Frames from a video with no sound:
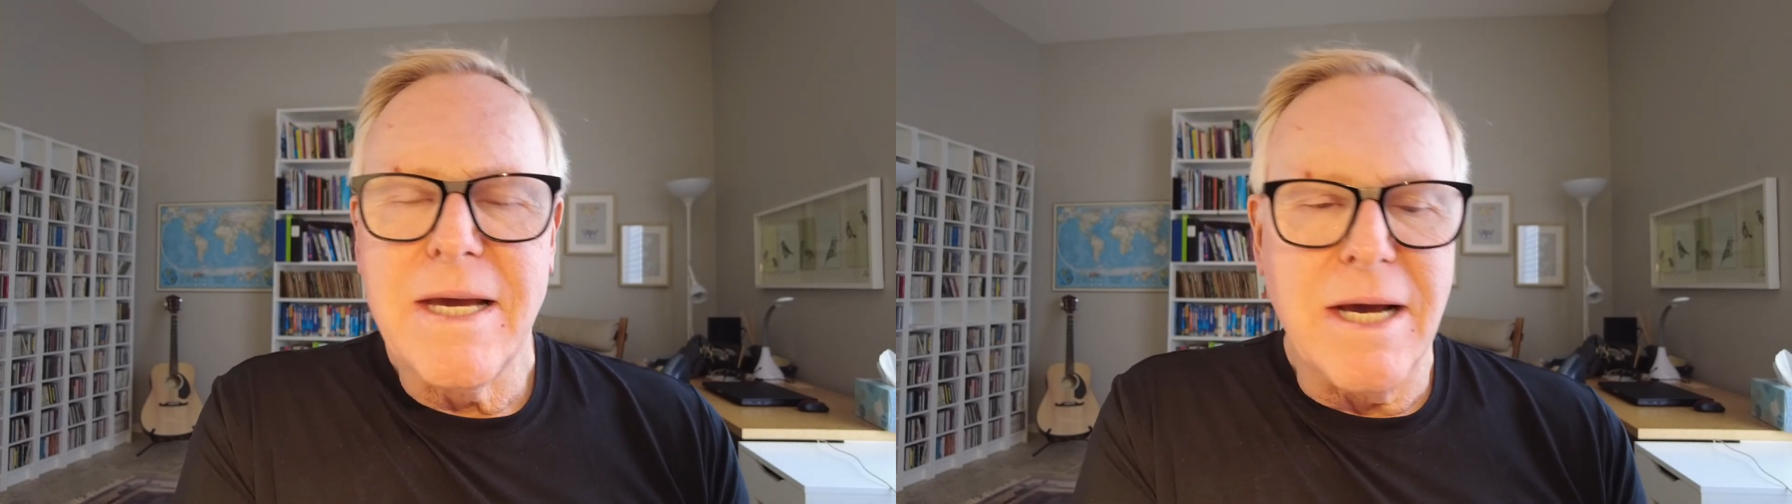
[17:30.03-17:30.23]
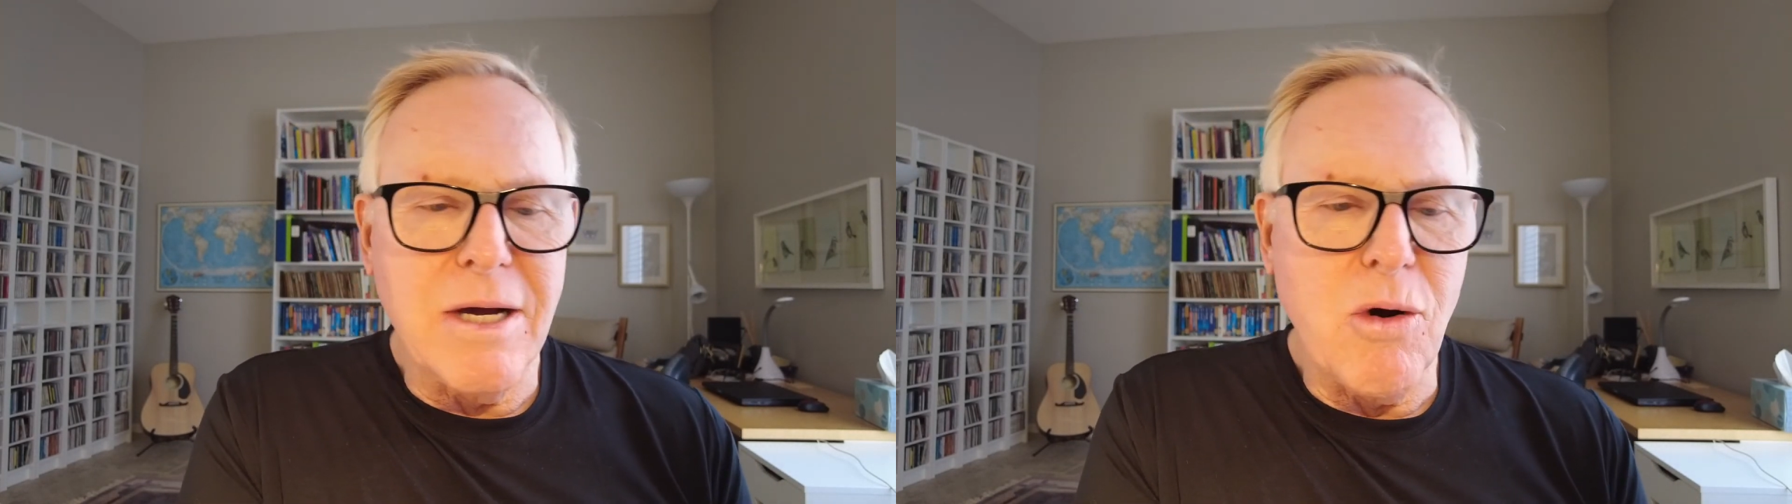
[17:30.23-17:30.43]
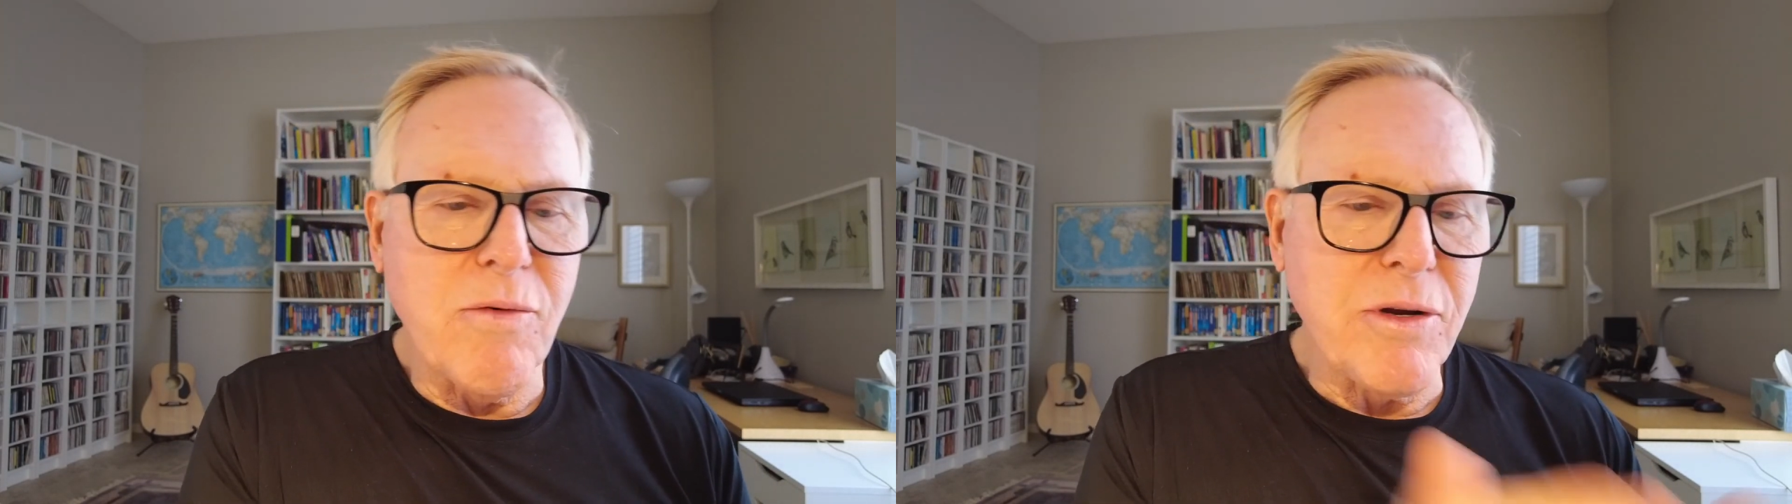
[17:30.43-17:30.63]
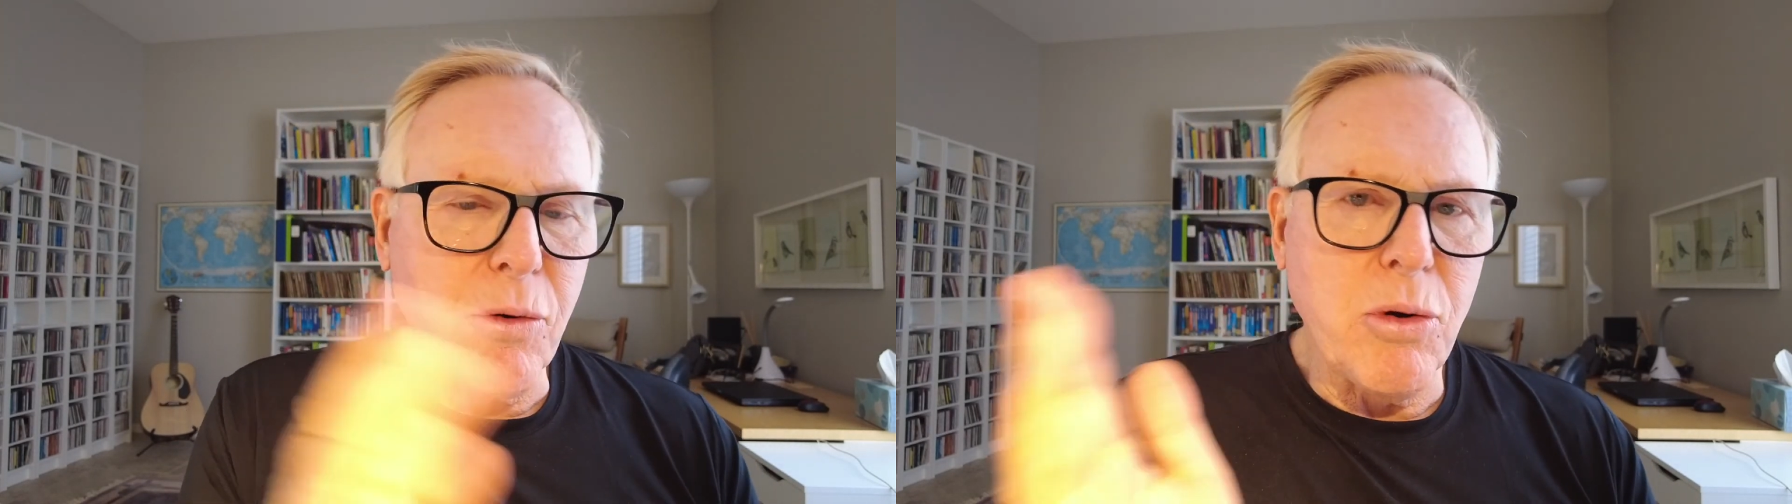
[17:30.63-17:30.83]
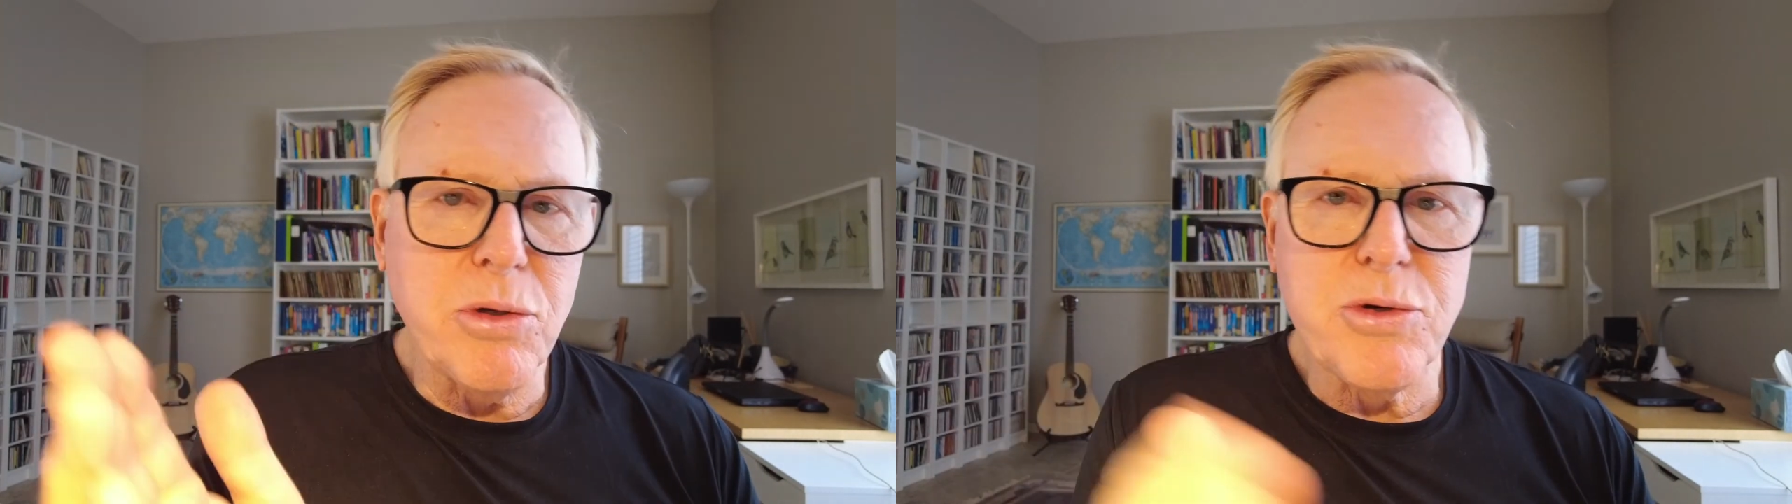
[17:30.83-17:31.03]
over
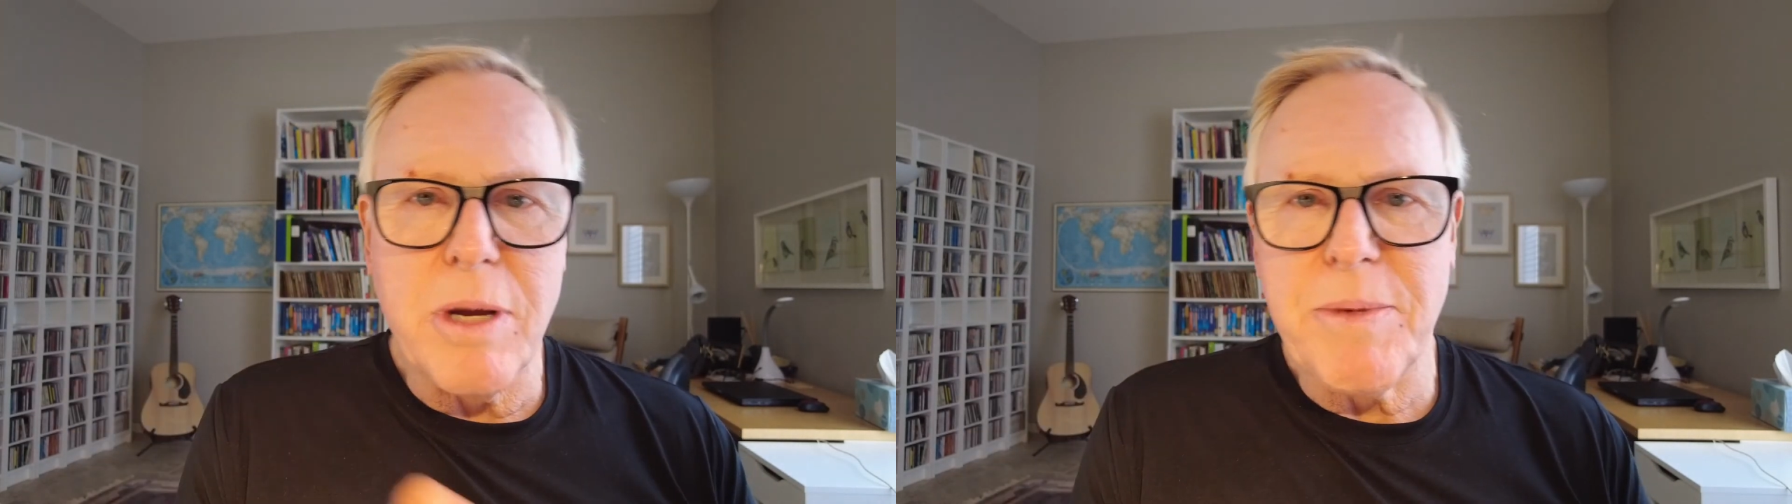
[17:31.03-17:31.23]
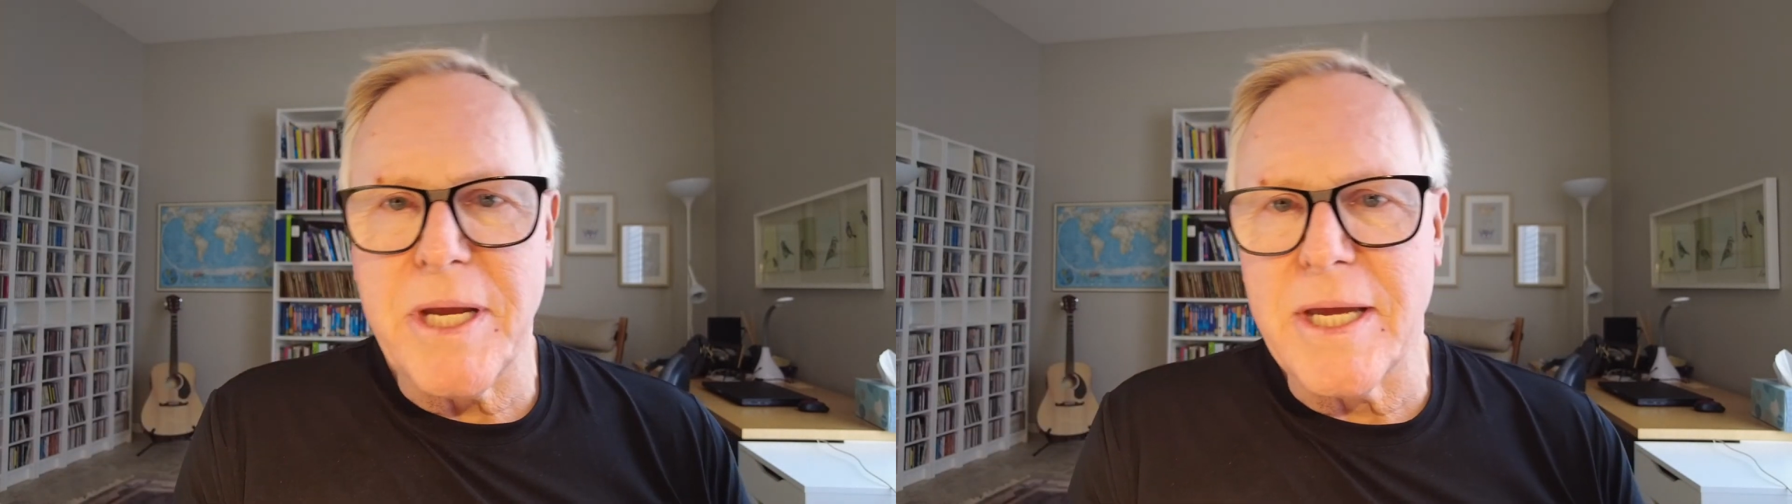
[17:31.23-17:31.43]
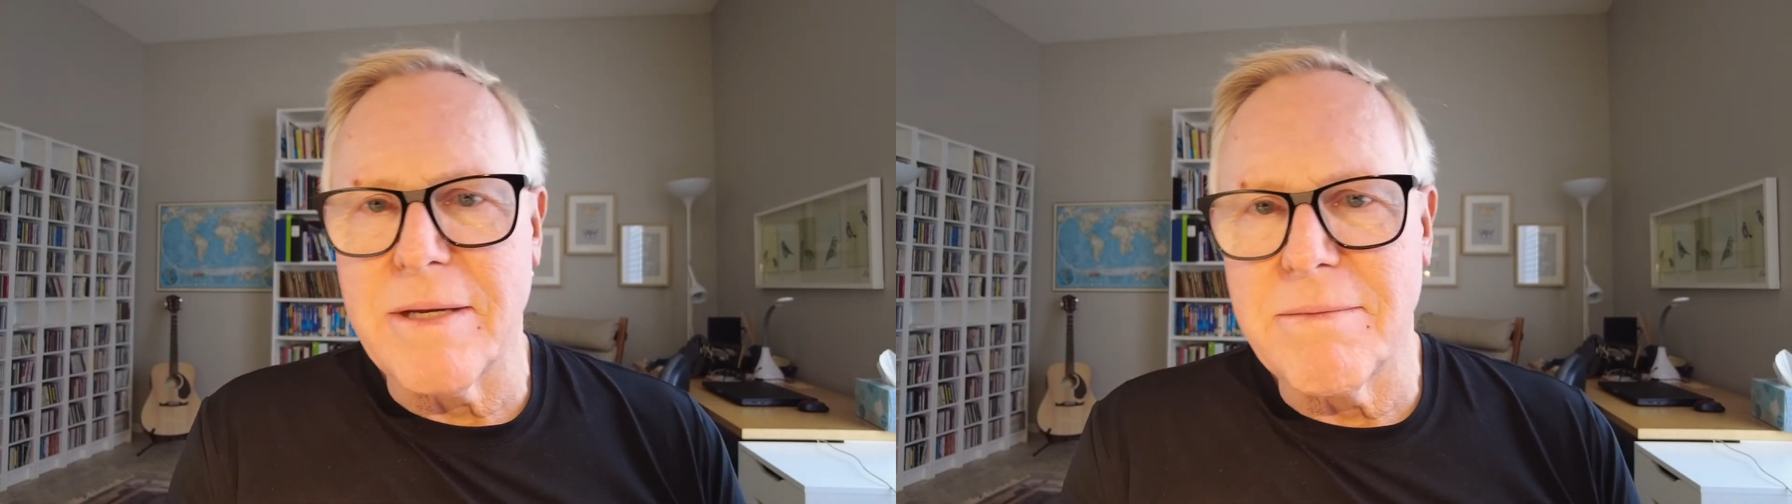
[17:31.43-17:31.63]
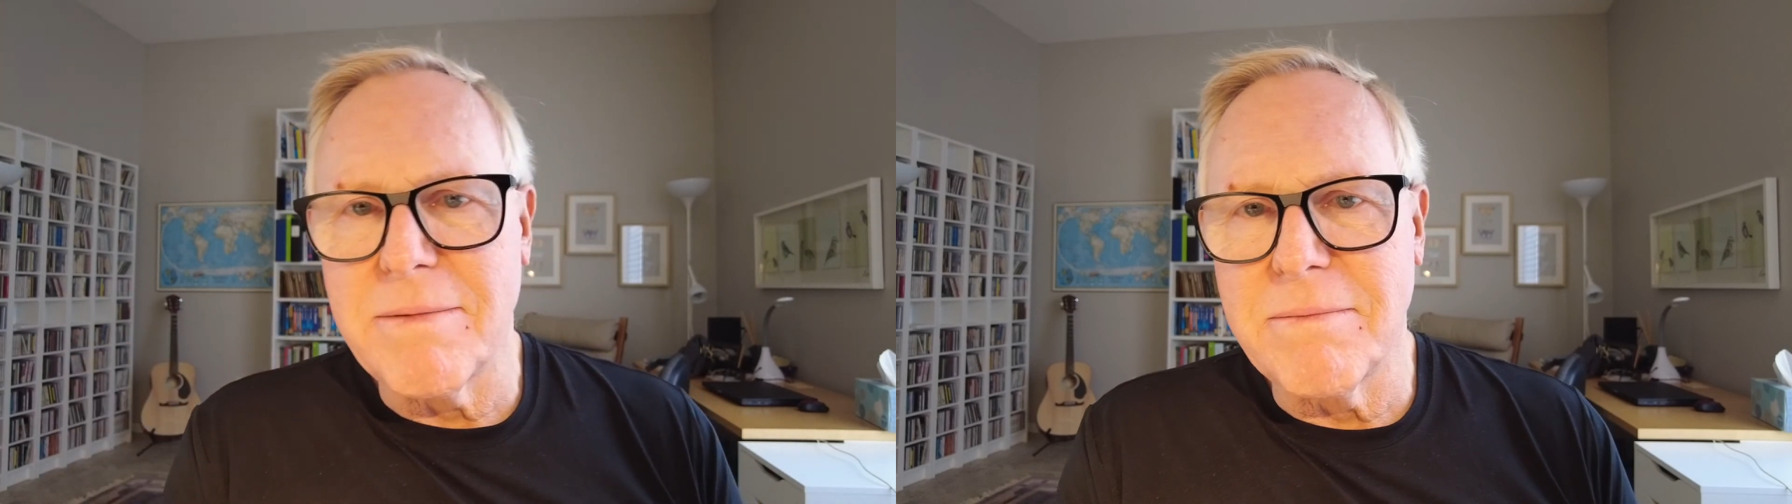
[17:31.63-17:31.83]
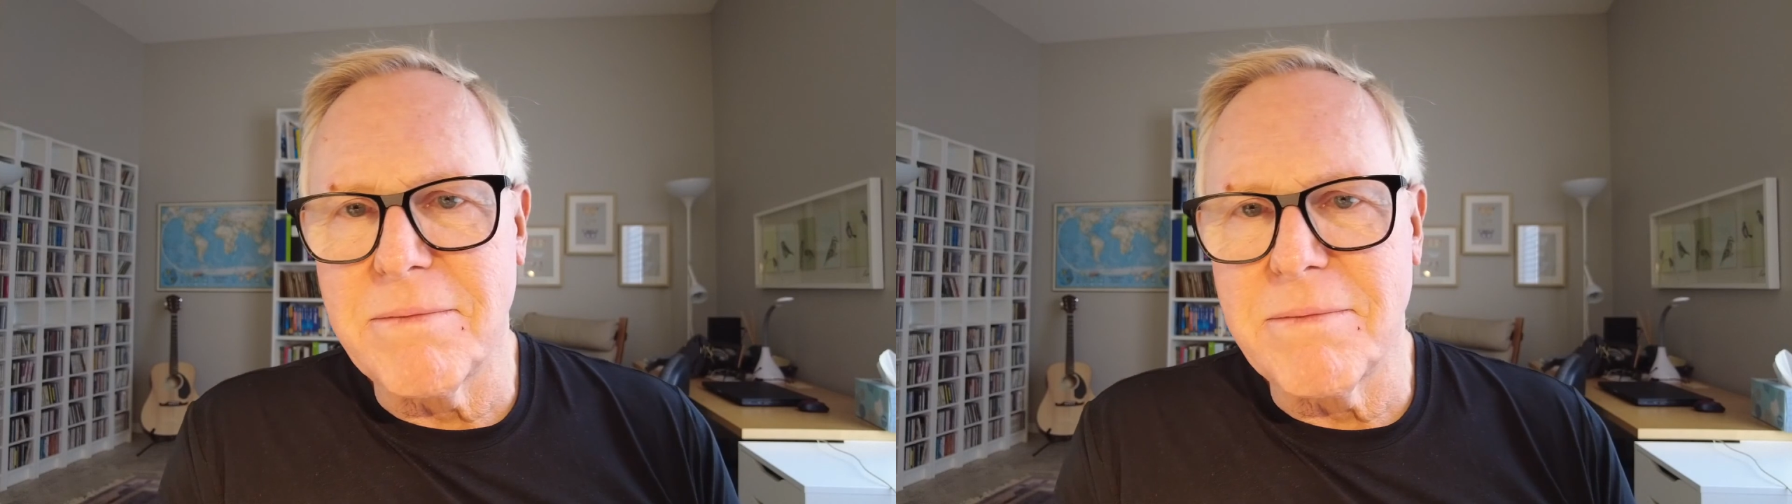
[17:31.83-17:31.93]
your whole trip, and it can